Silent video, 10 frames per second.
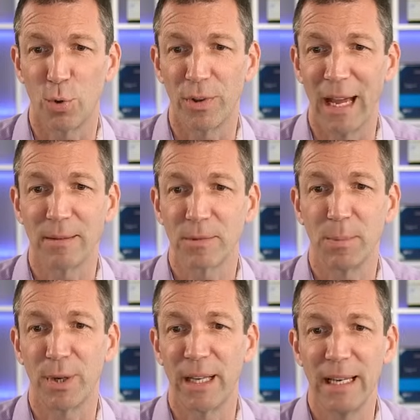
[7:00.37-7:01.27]
that, to
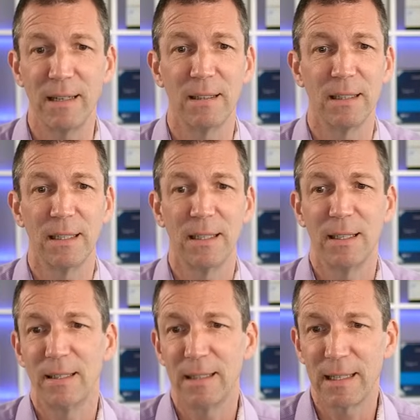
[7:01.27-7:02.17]
put it in.
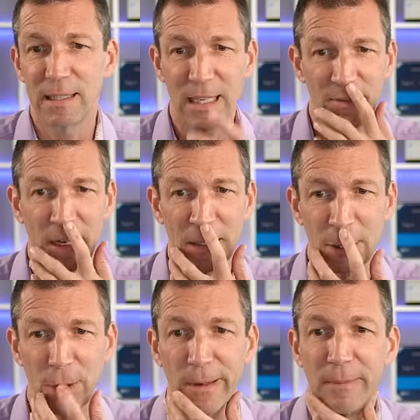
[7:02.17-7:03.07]
Let's see if it can
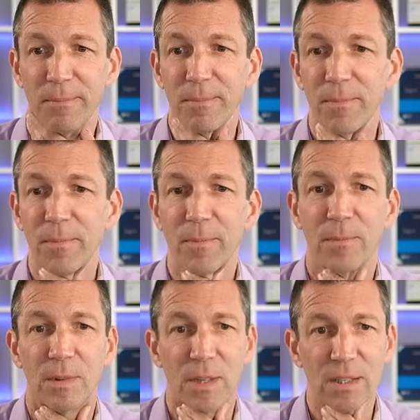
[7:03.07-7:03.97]
do it.
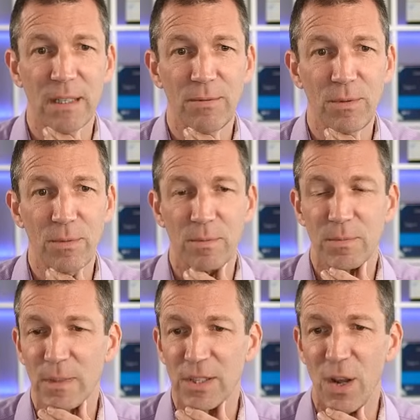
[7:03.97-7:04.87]
Does it,
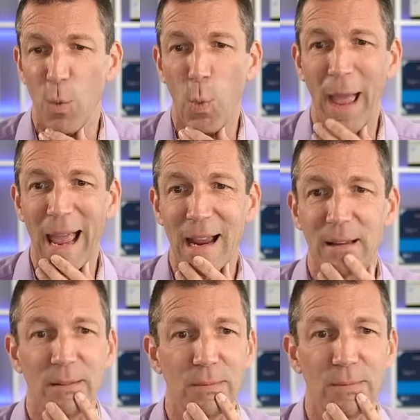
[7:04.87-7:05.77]
is it
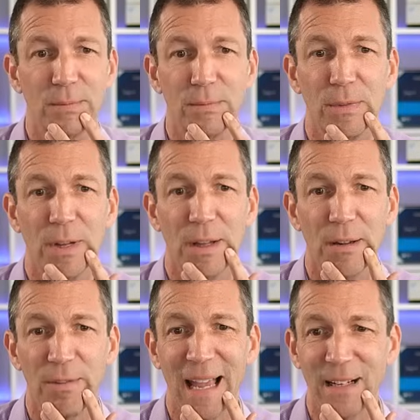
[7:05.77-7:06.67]
aware
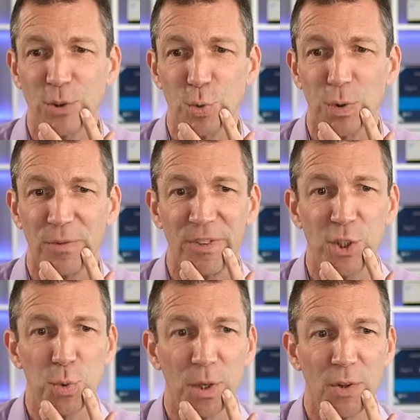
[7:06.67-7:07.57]
of the actual
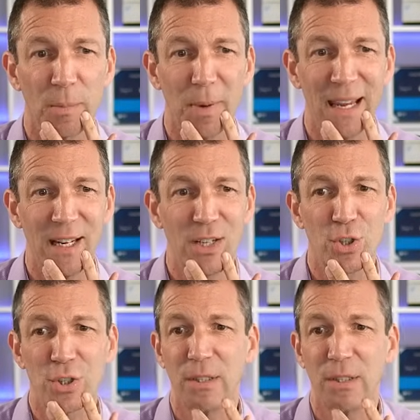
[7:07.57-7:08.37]
visual on the page?